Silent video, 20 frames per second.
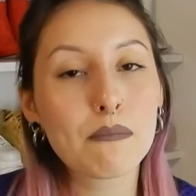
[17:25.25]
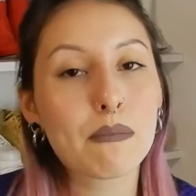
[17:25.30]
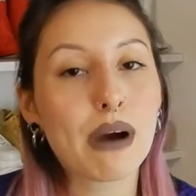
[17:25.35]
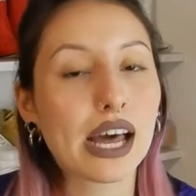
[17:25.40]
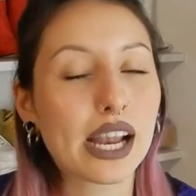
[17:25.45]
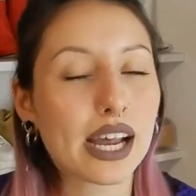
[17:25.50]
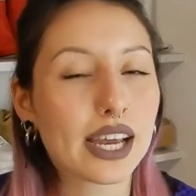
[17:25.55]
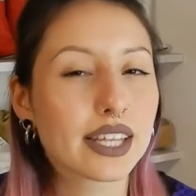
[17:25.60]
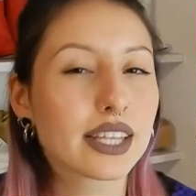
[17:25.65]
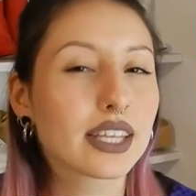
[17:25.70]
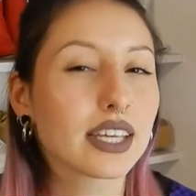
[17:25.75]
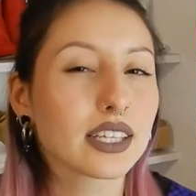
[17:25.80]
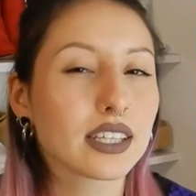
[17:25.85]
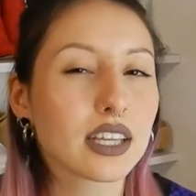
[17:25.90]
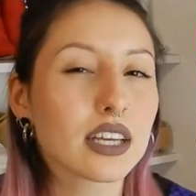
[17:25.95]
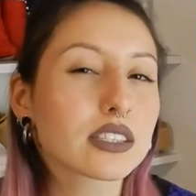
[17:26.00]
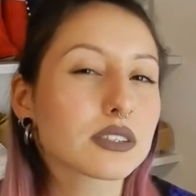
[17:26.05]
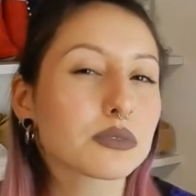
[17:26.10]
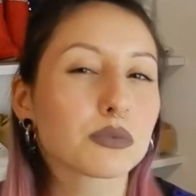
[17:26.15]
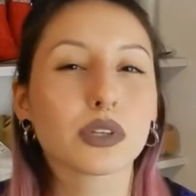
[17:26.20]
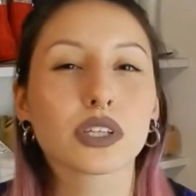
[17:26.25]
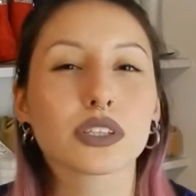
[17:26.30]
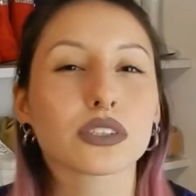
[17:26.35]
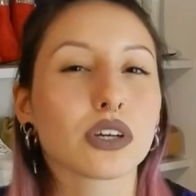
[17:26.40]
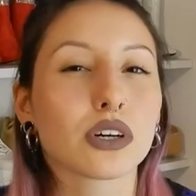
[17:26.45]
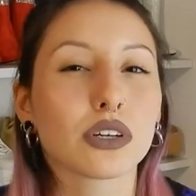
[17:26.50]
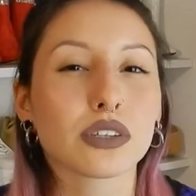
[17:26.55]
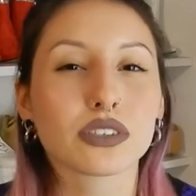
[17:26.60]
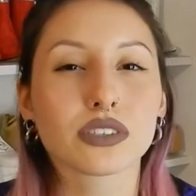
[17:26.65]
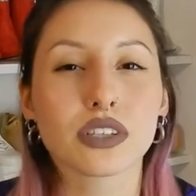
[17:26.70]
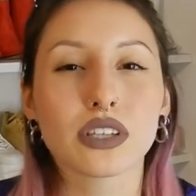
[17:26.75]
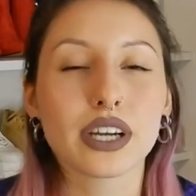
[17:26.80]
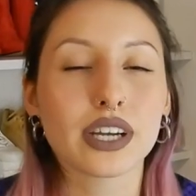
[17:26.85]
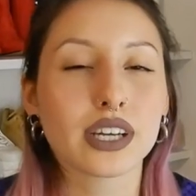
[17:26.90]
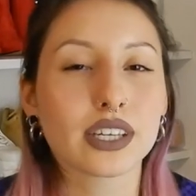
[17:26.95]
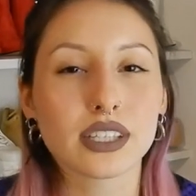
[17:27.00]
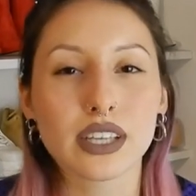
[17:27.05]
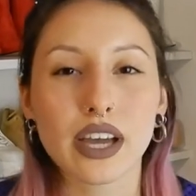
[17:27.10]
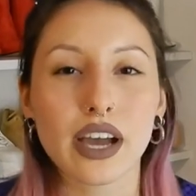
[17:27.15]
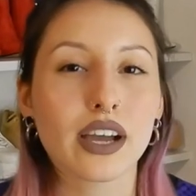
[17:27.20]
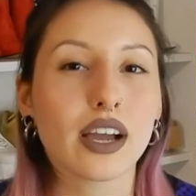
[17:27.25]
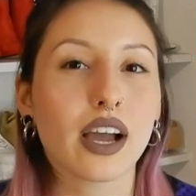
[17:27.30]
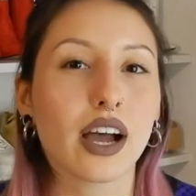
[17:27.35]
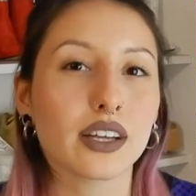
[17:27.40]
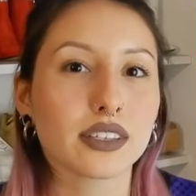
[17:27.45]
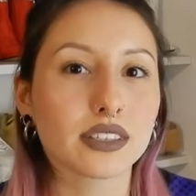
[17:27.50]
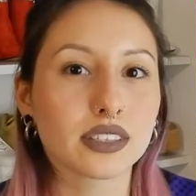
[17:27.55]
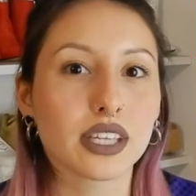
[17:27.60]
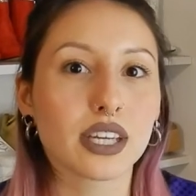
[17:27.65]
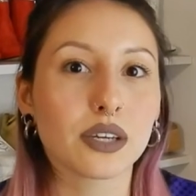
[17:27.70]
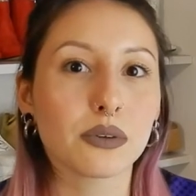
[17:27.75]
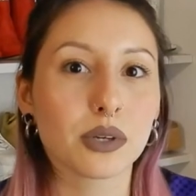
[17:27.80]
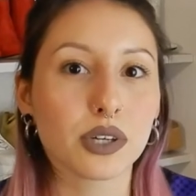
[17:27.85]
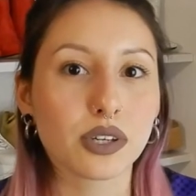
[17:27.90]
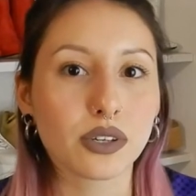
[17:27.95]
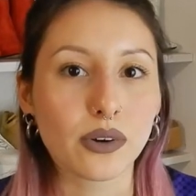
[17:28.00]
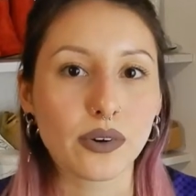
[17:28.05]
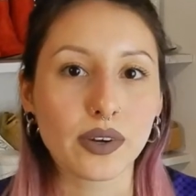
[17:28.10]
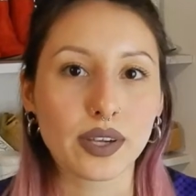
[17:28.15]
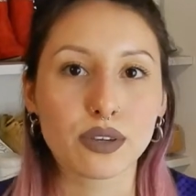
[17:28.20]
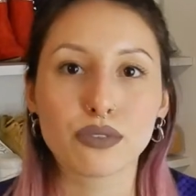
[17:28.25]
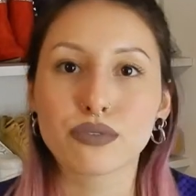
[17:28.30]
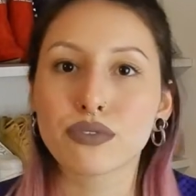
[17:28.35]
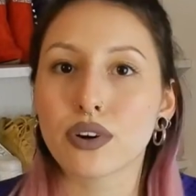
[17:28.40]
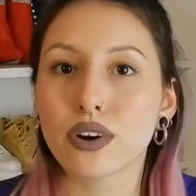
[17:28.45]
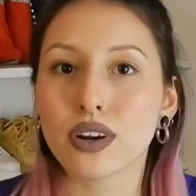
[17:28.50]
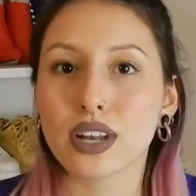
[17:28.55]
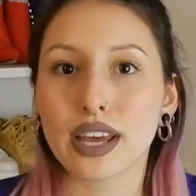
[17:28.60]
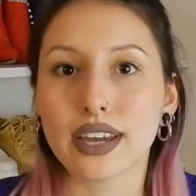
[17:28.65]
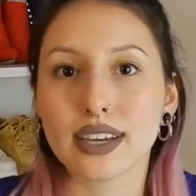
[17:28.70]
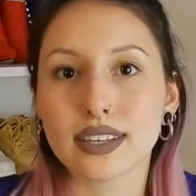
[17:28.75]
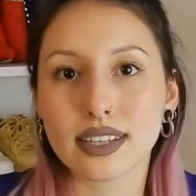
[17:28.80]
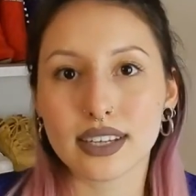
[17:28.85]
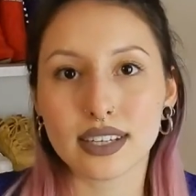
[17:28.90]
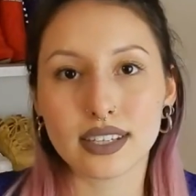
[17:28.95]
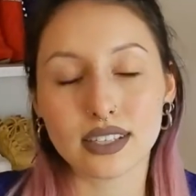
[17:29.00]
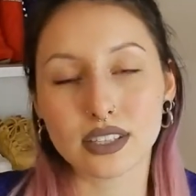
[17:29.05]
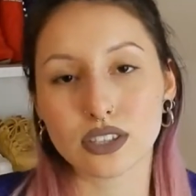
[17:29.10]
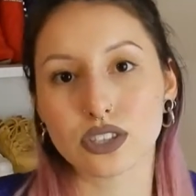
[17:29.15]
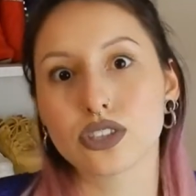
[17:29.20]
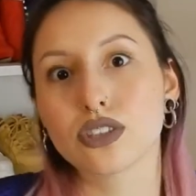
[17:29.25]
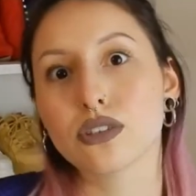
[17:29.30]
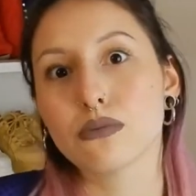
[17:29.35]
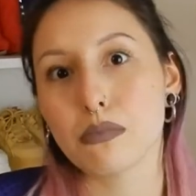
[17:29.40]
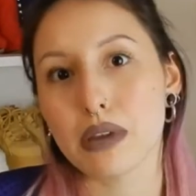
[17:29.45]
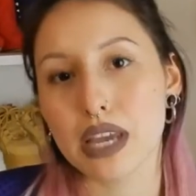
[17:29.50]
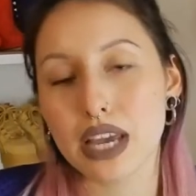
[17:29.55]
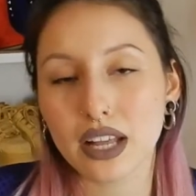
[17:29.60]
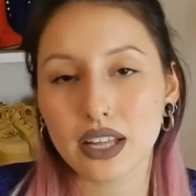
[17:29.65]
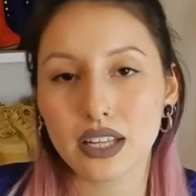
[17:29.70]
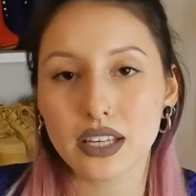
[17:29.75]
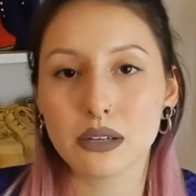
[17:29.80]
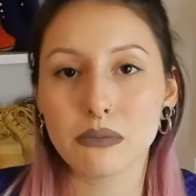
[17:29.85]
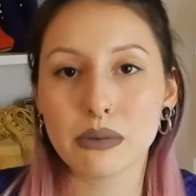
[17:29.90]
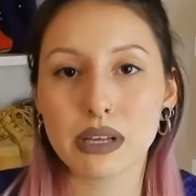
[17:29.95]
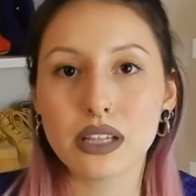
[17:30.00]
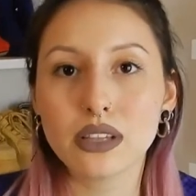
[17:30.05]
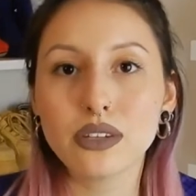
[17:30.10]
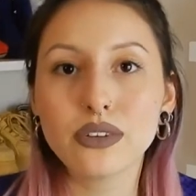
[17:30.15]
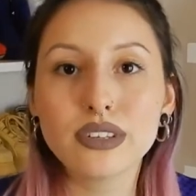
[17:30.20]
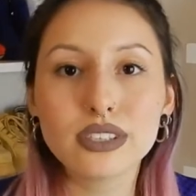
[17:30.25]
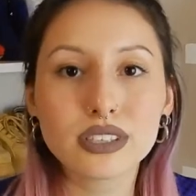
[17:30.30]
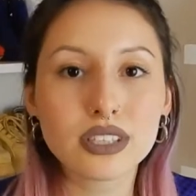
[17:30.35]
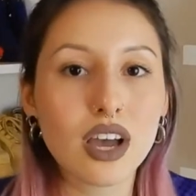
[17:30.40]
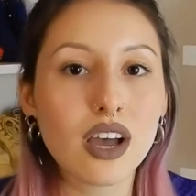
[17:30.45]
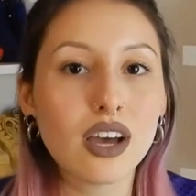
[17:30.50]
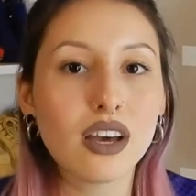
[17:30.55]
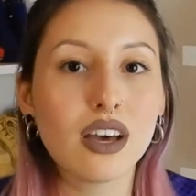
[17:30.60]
but I think this was also like the cut they were going for, like that it should be a little bit loose.